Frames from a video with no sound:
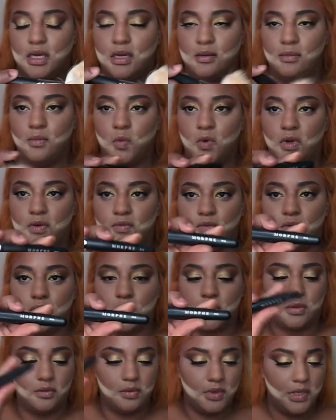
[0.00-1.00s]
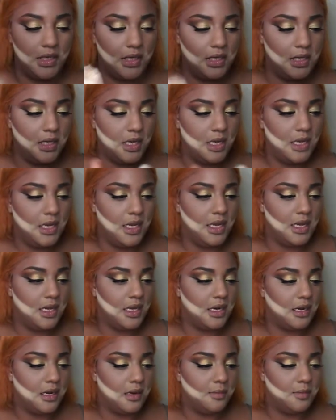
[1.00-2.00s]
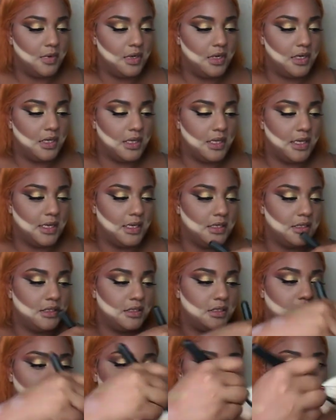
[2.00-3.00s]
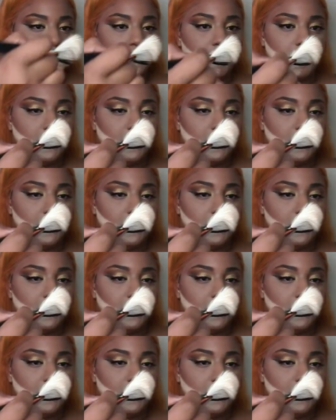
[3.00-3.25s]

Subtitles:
M143, and I'm gonna like just